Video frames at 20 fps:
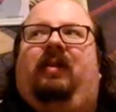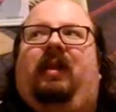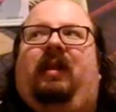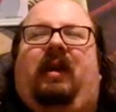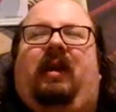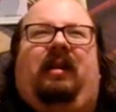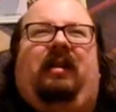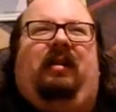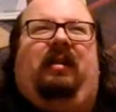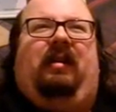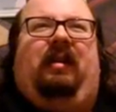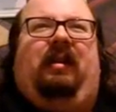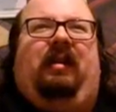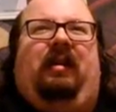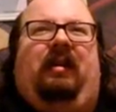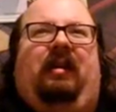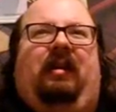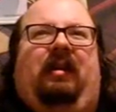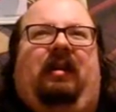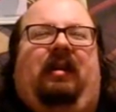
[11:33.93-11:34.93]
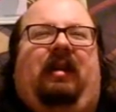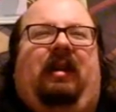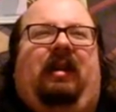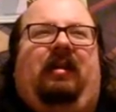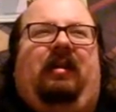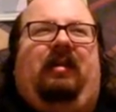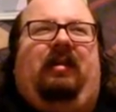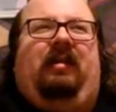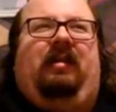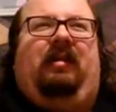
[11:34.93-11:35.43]
had
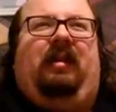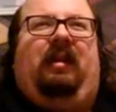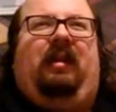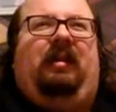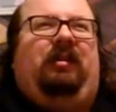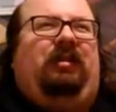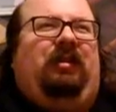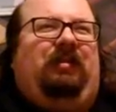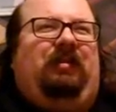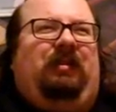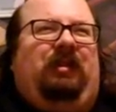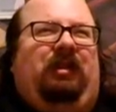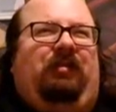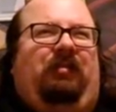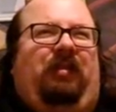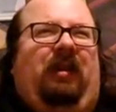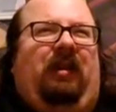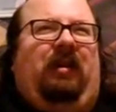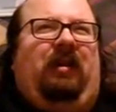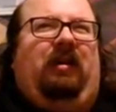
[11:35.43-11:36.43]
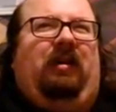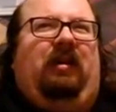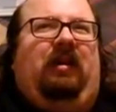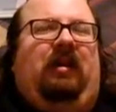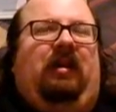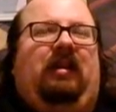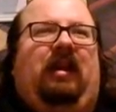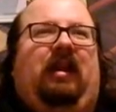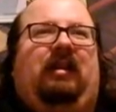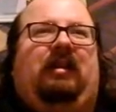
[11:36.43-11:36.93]
a trip to Japan
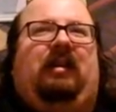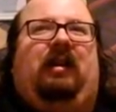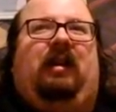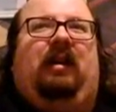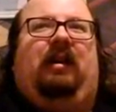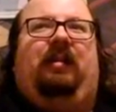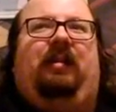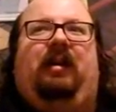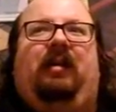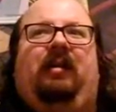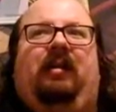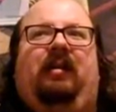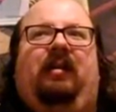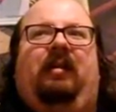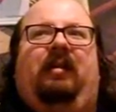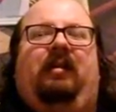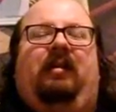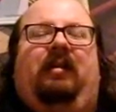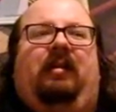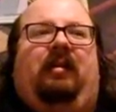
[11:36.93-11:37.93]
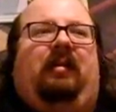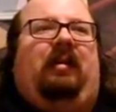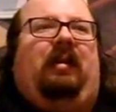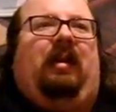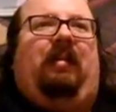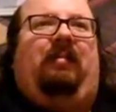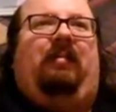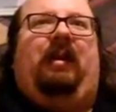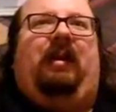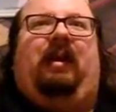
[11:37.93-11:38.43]
at that time and
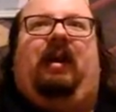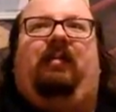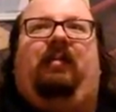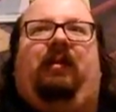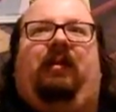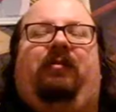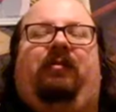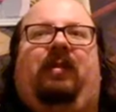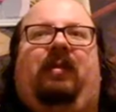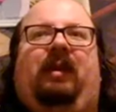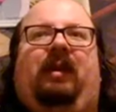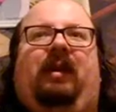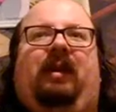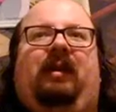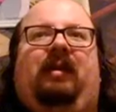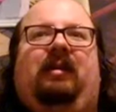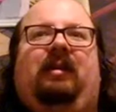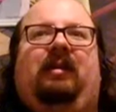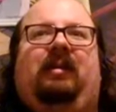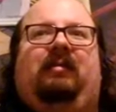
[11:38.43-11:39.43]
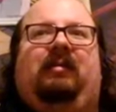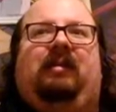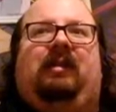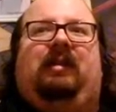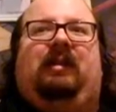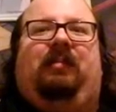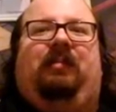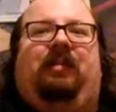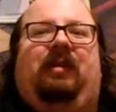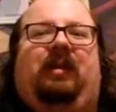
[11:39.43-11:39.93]
had my game with me, and it was
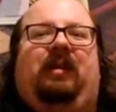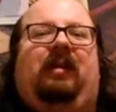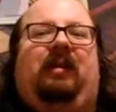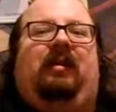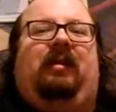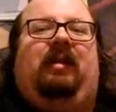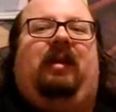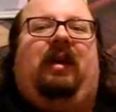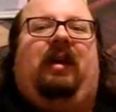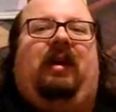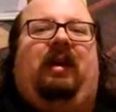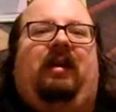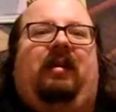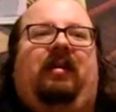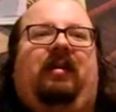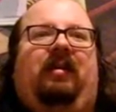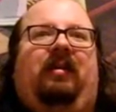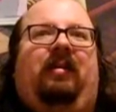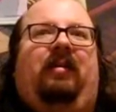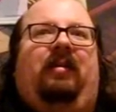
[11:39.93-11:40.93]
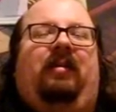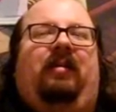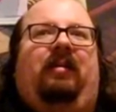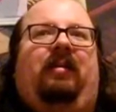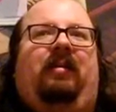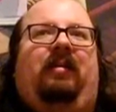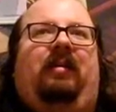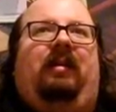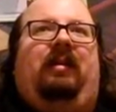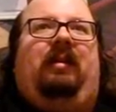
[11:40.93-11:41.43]
something that
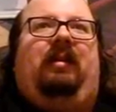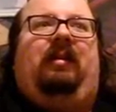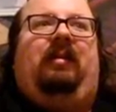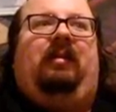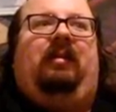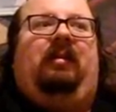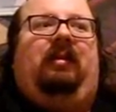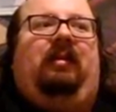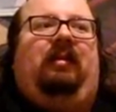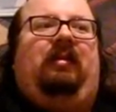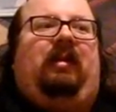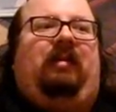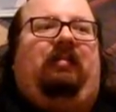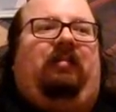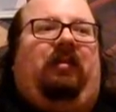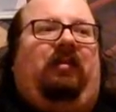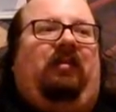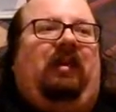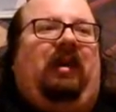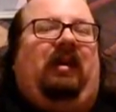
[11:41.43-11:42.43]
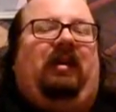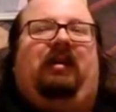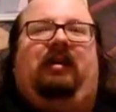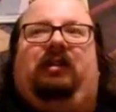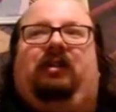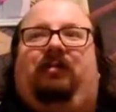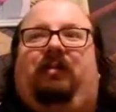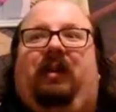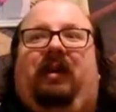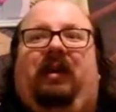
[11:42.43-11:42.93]
you could pull out
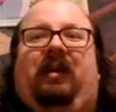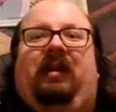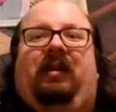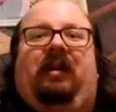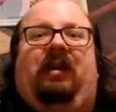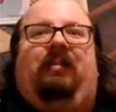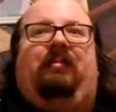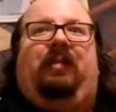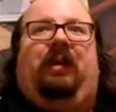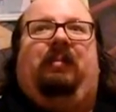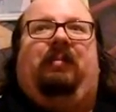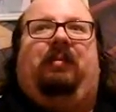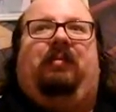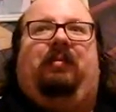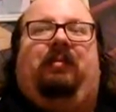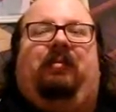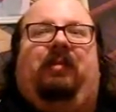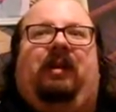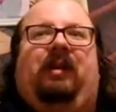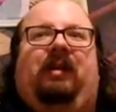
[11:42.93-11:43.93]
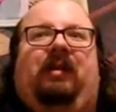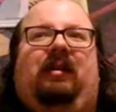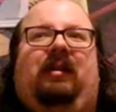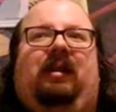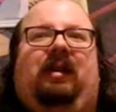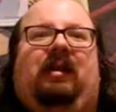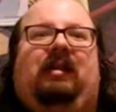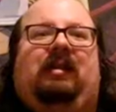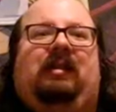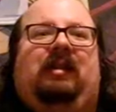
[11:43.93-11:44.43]
in Japan and people would
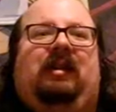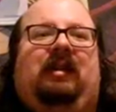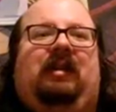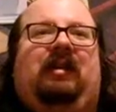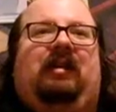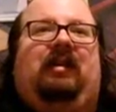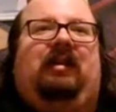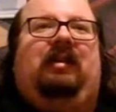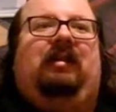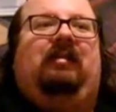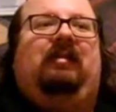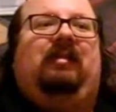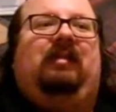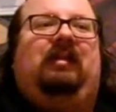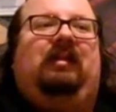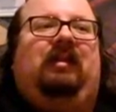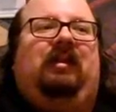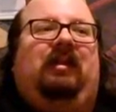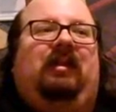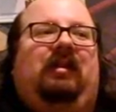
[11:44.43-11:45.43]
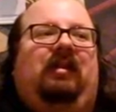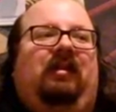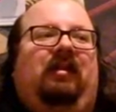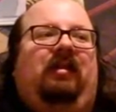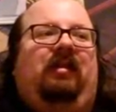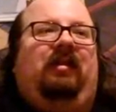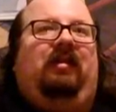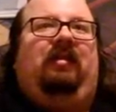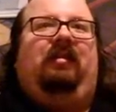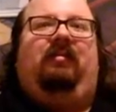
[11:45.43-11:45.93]
recognize, and it was like
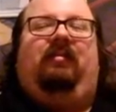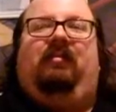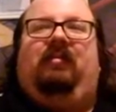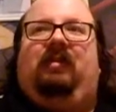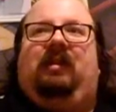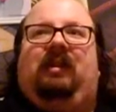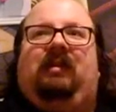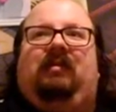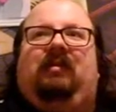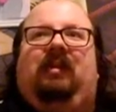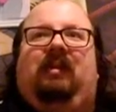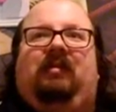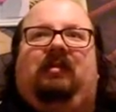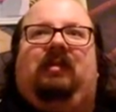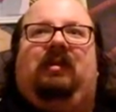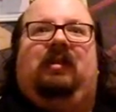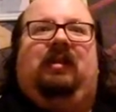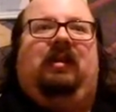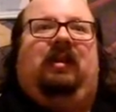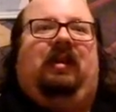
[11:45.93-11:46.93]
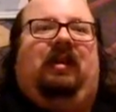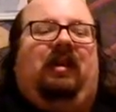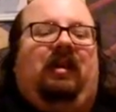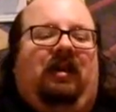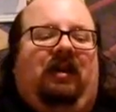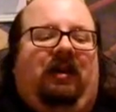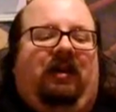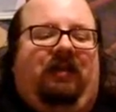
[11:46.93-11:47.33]
that was the thing.